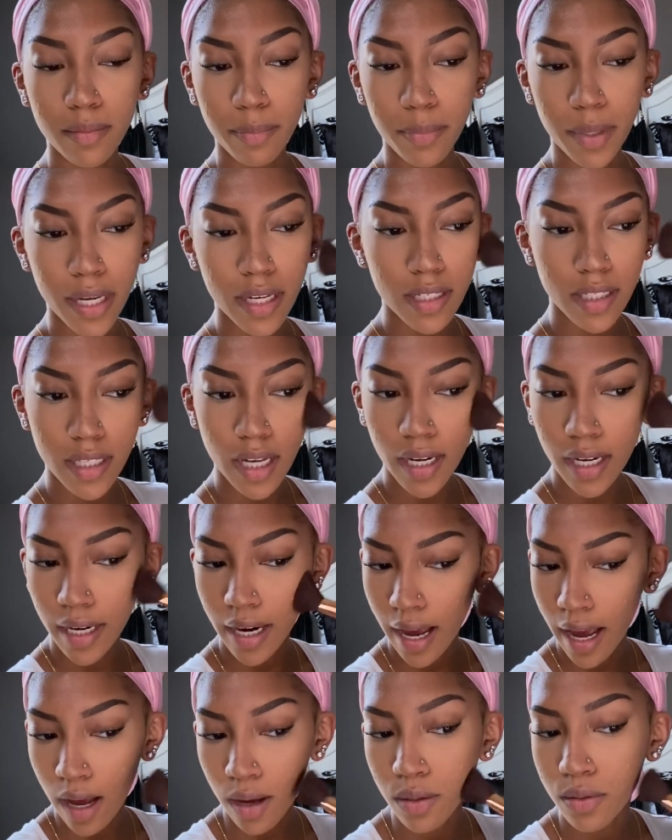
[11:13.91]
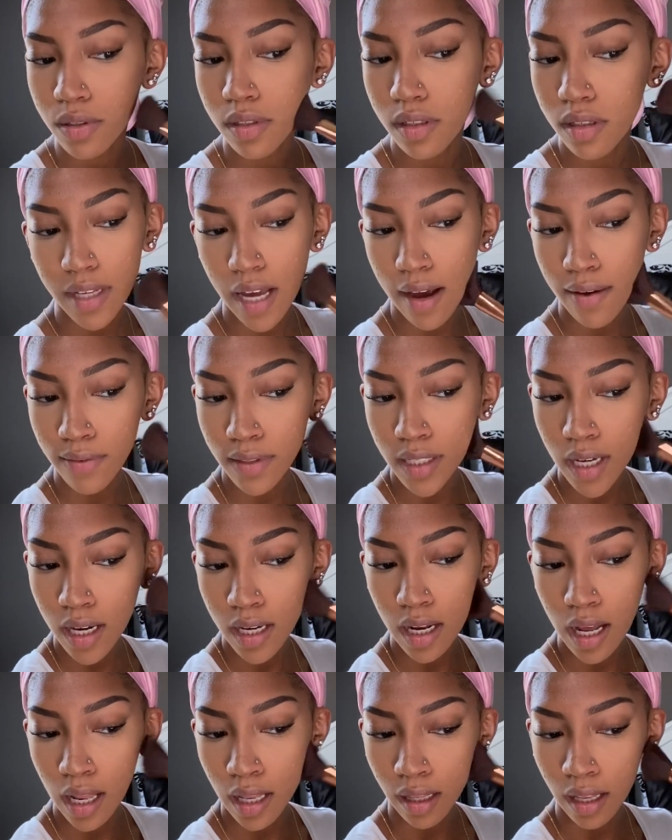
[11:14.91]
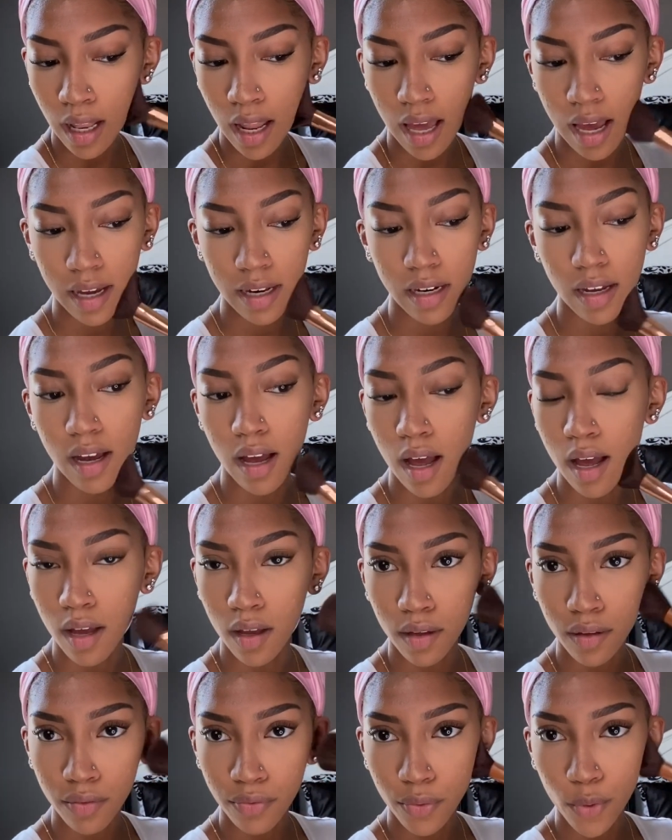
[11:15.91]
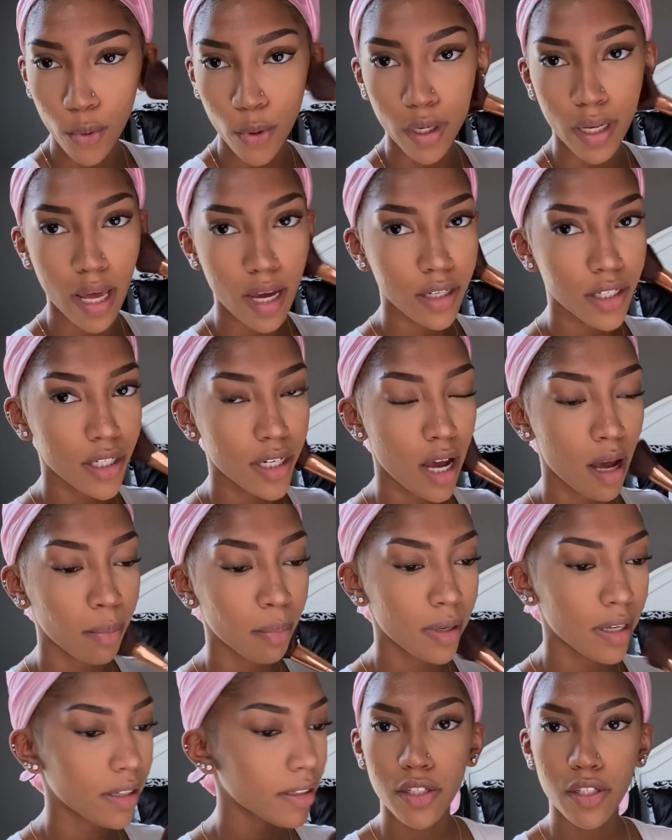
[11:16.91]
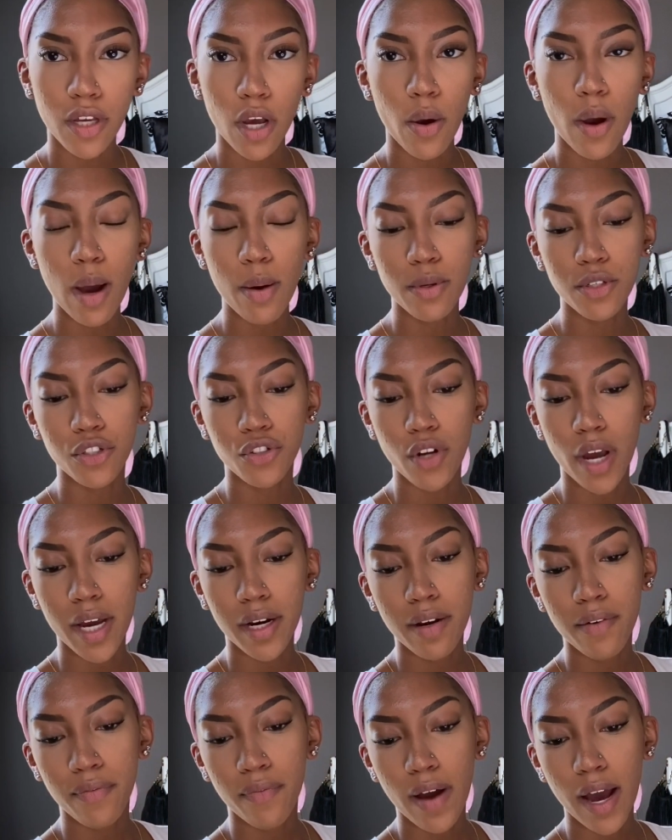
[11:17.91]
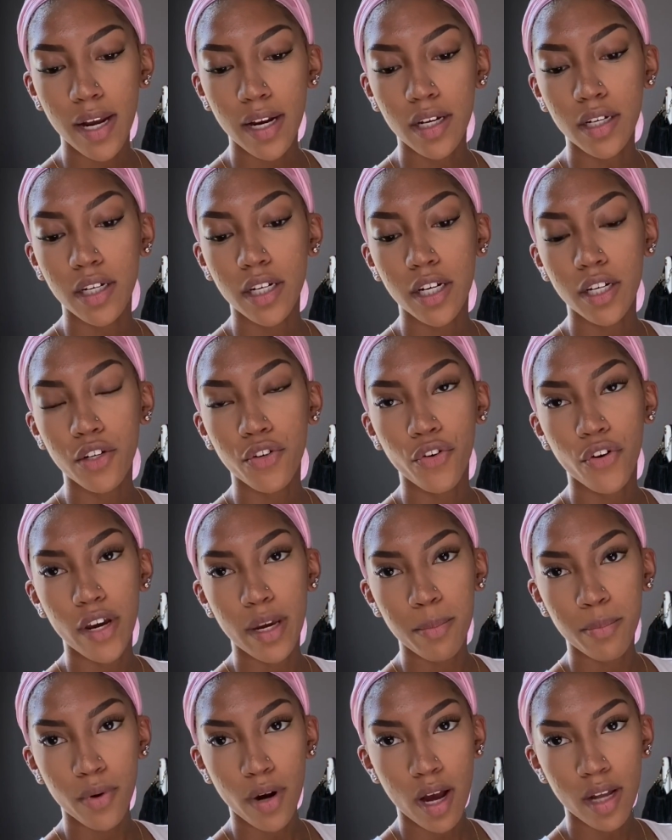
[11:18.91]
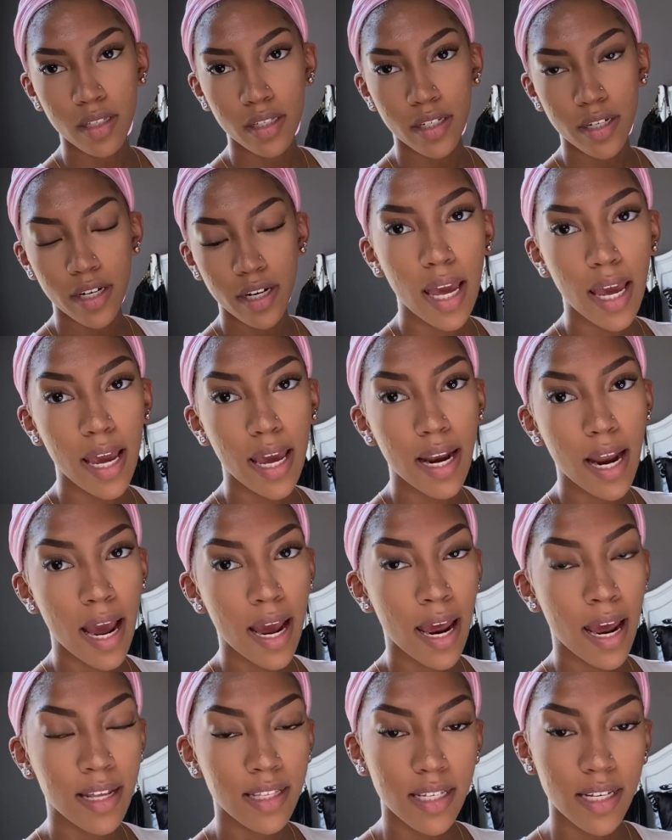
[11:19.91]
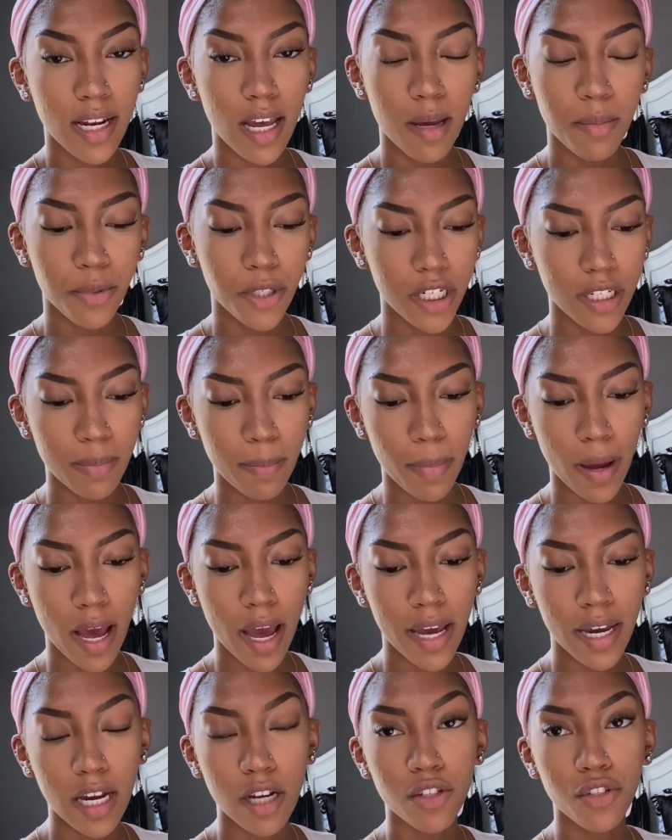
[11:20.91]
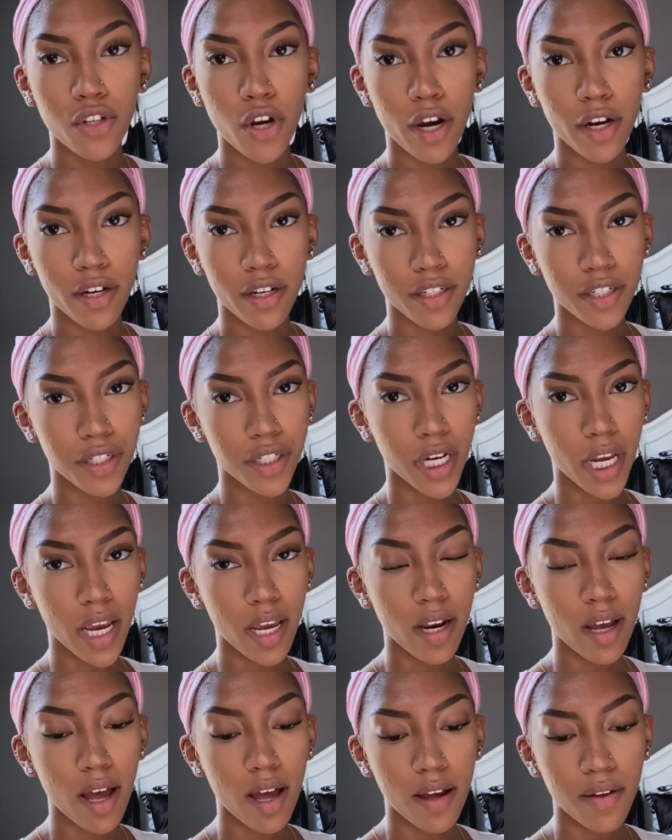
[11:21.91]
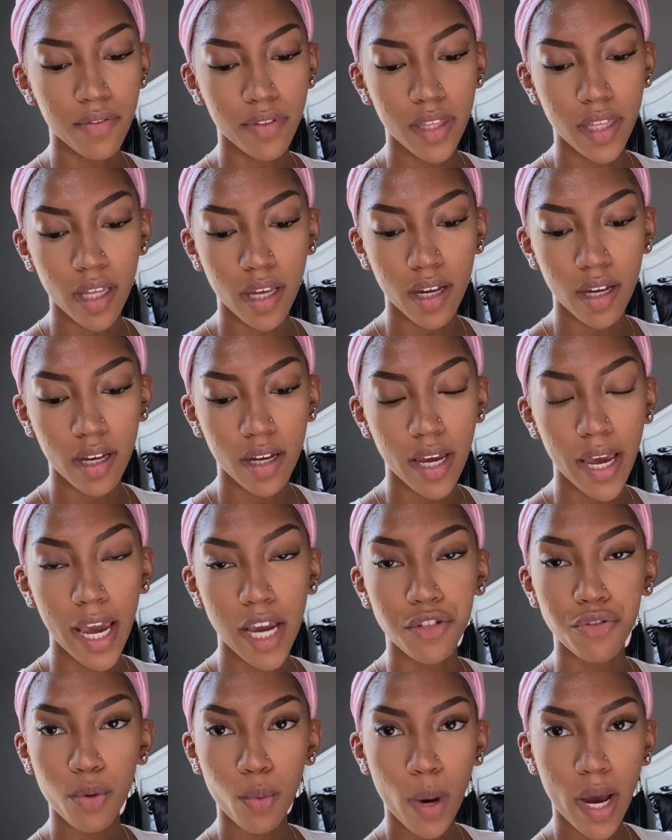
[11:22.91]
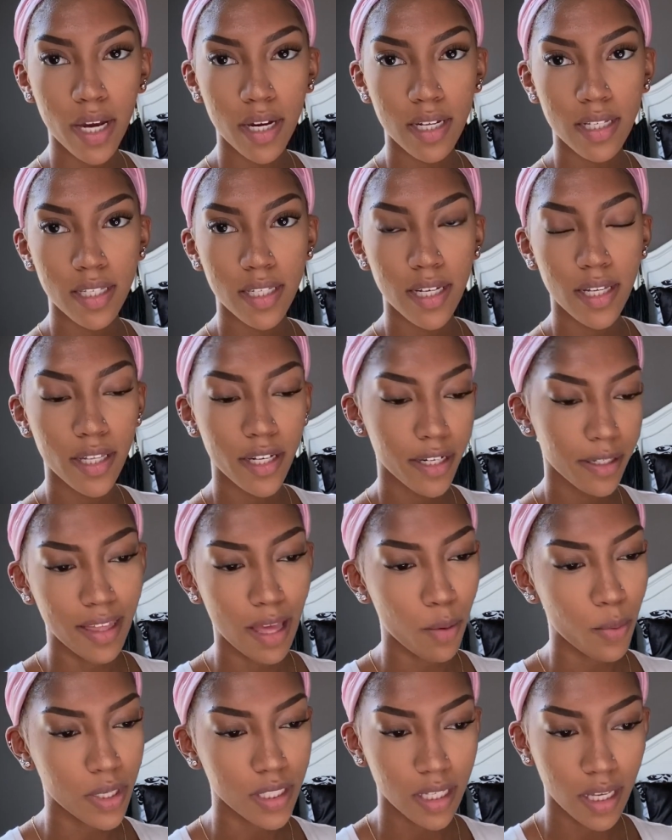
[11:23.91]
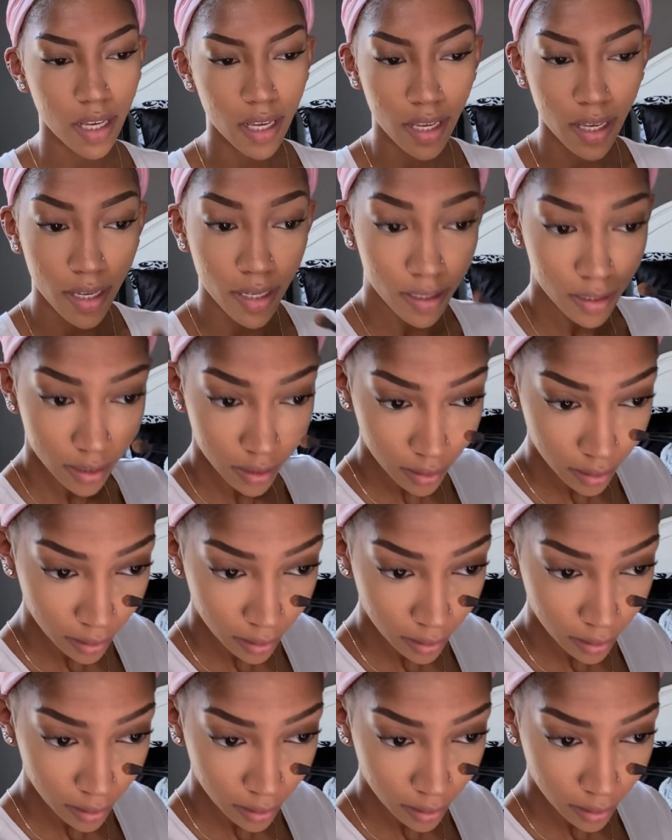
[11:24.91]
being stuck in the house, I've done a lot of online shopping. So I was trying to find a good cream bronzer and I ended up just buying a darker shade of the GRWM concealer. That wasn't it.